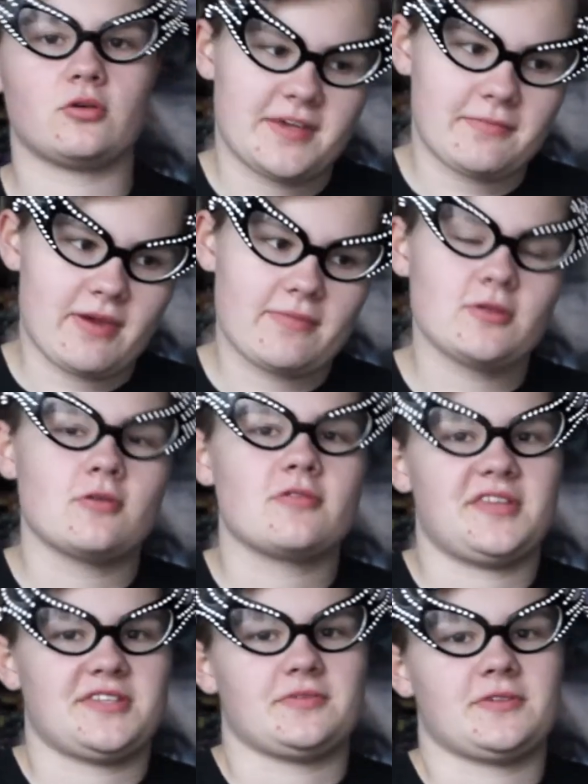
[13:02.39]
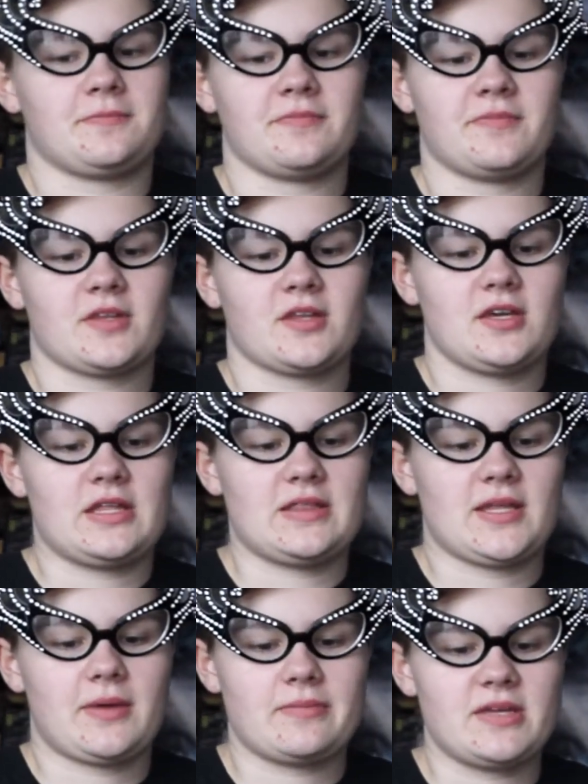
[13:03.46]
or then maybe not this one,
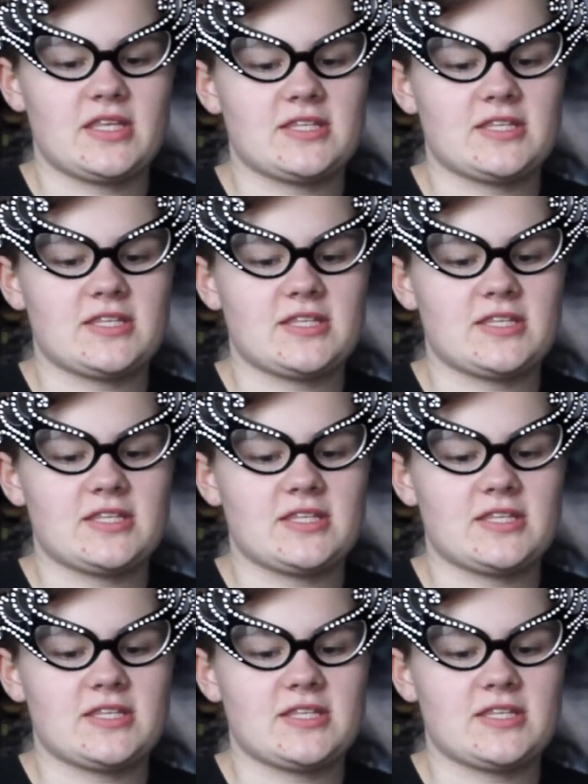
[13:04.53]
then maybe this